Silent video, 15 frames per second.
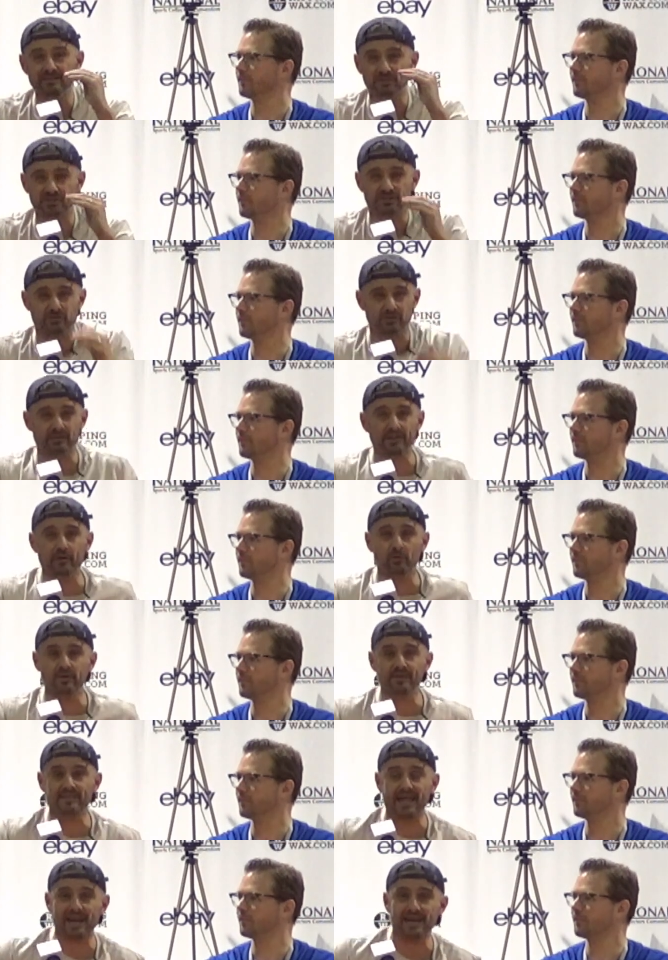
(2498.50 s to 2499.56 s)
Speaker 1: just
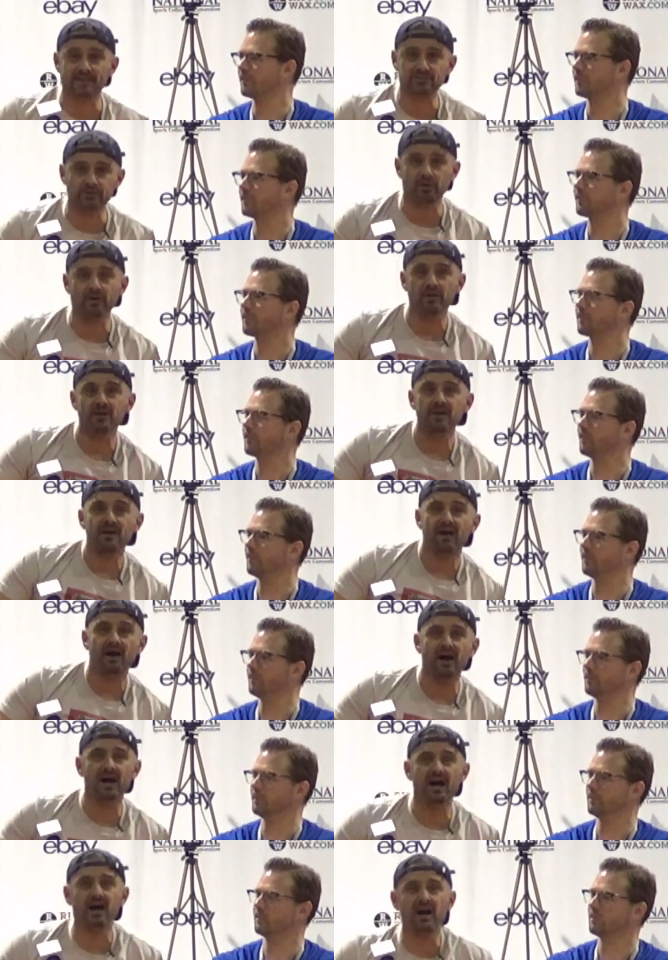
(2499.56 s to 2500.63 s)
literally that answer.
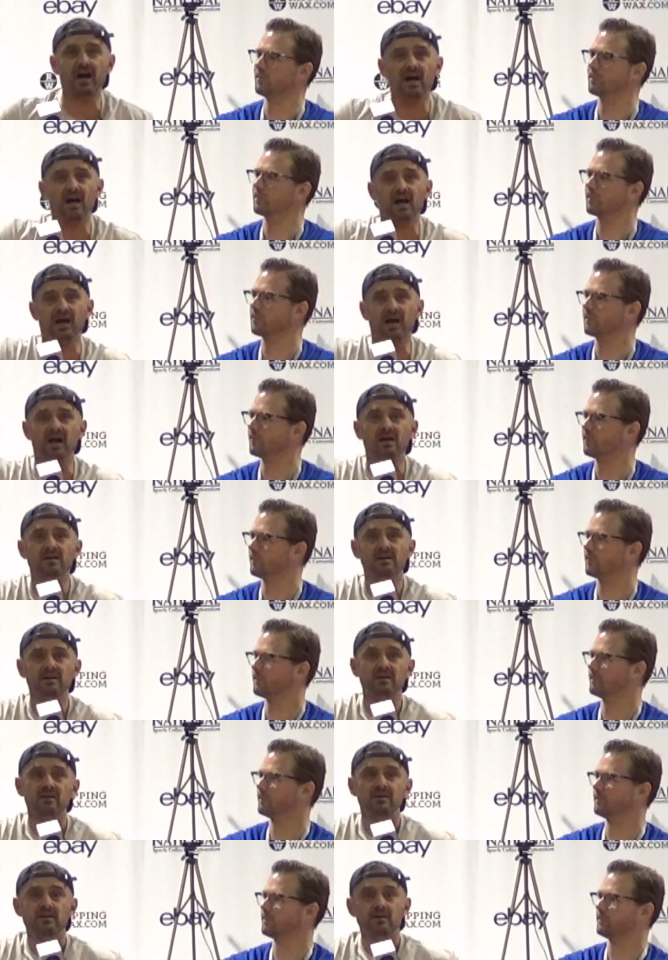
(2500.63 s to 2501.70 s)
Uh,
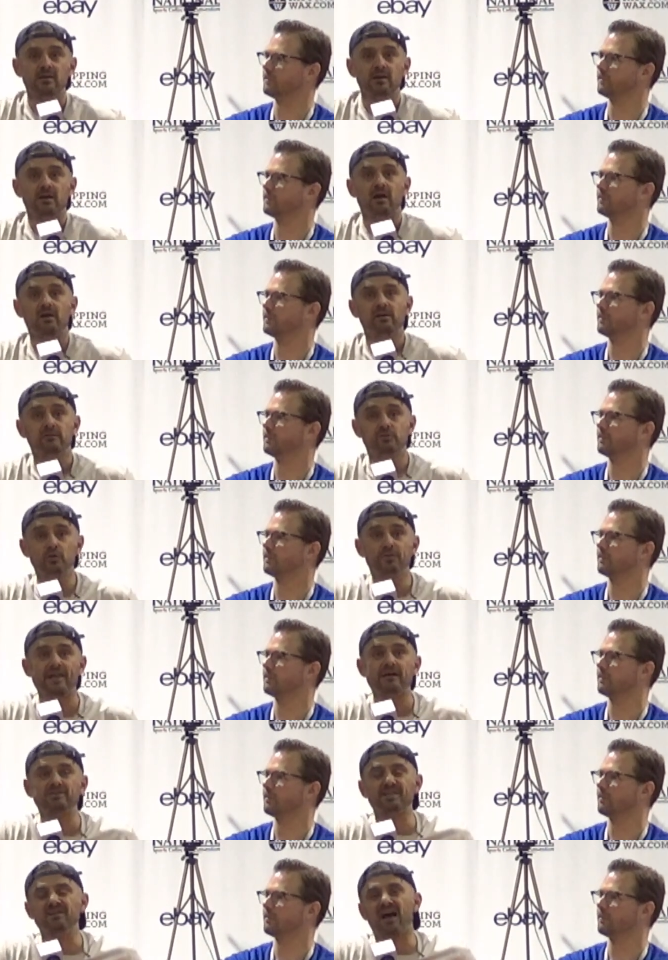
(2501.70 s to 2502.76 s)

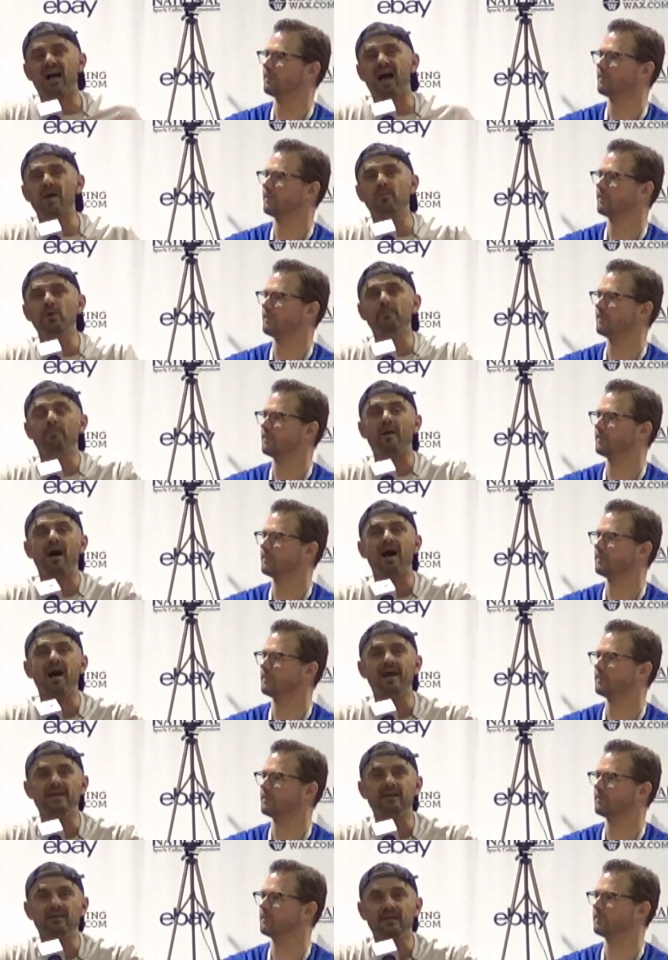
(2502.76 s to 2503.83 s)
2000, I would
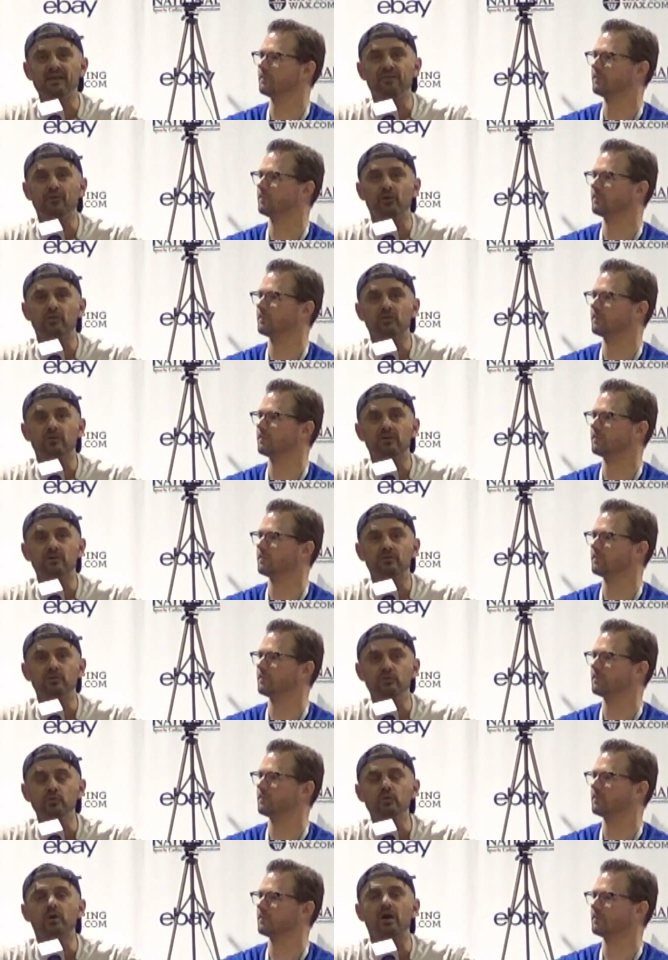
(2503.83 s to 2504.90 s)
buy either
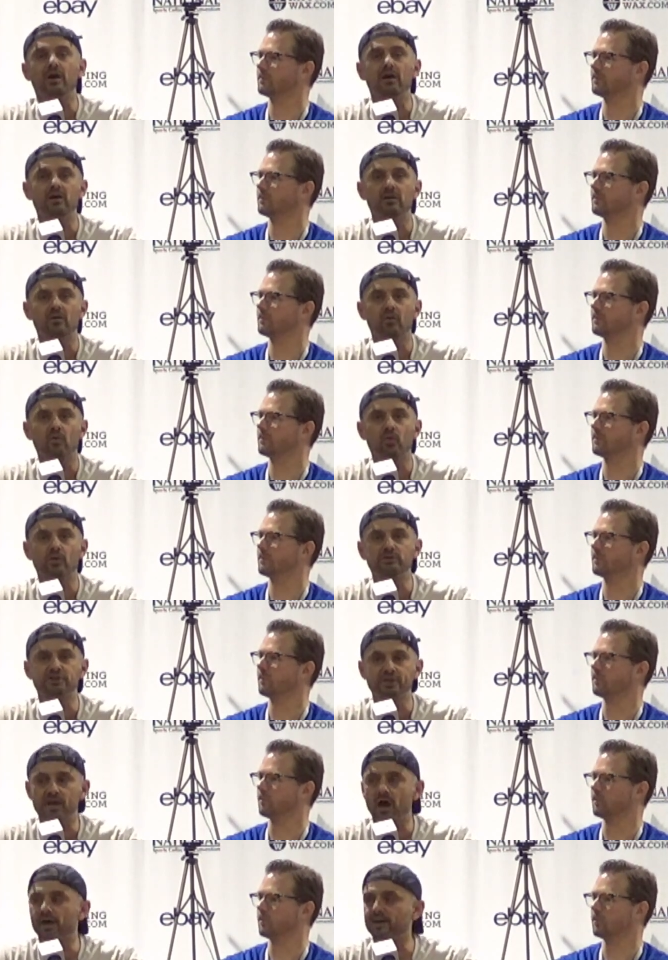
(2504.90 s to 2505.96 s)
Luka or
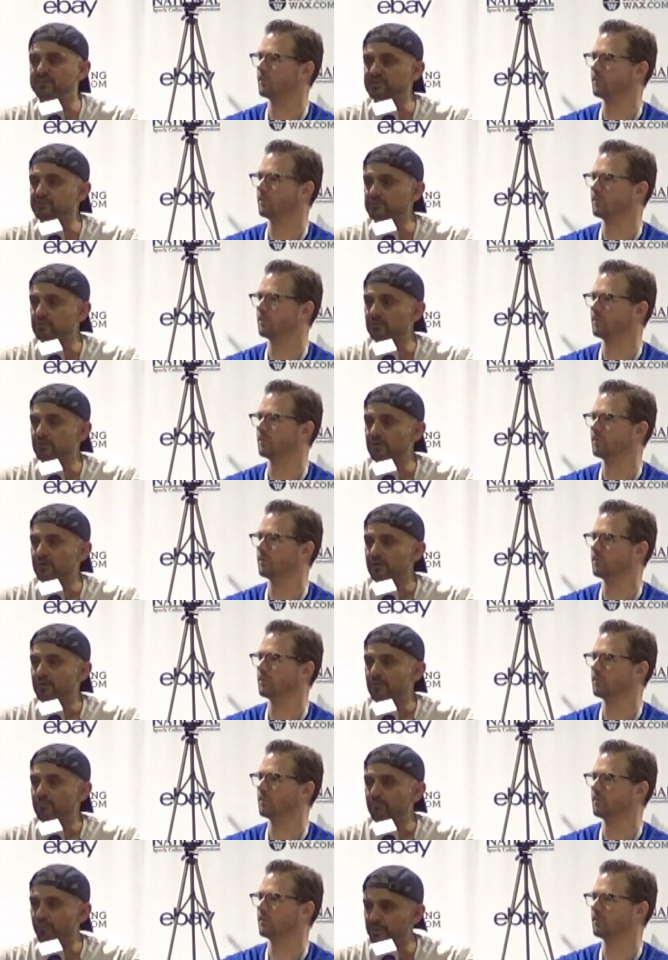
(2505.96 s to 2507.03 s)
Giannis
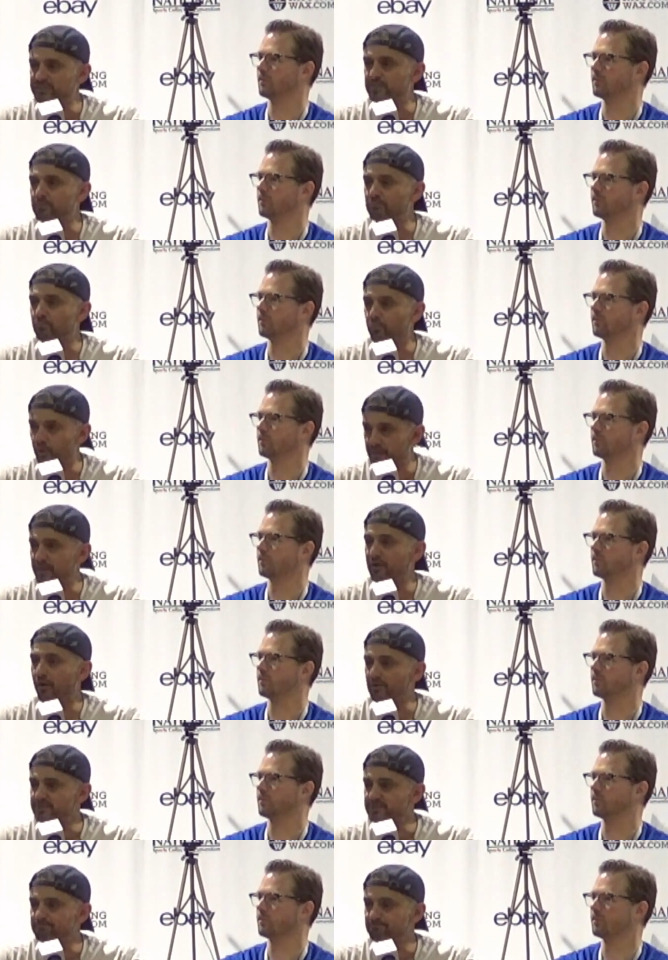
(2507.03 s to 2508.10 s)
Prizm rookie
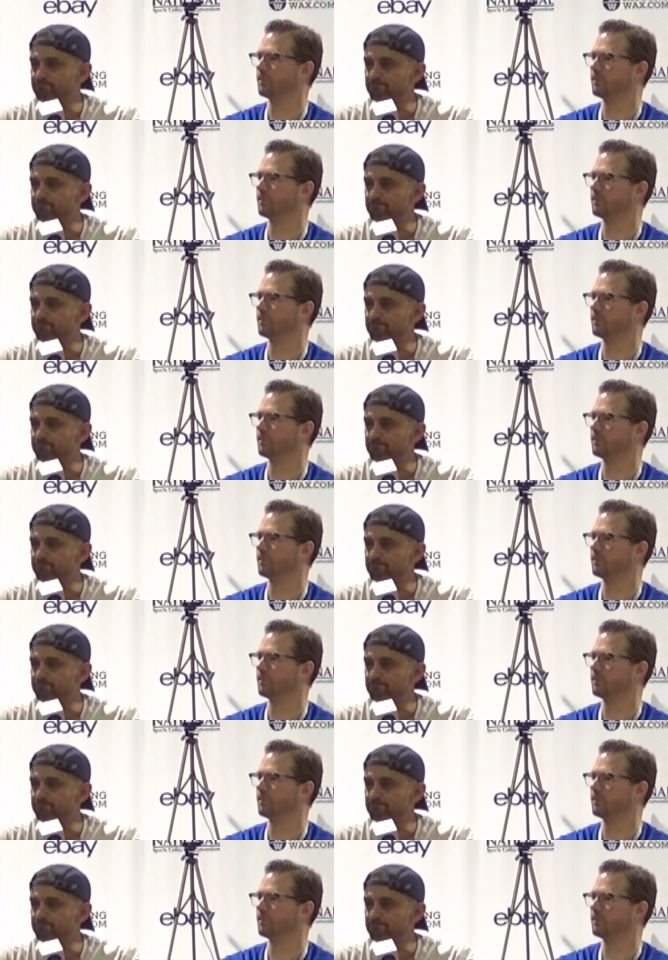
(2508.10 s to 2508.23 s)
cards.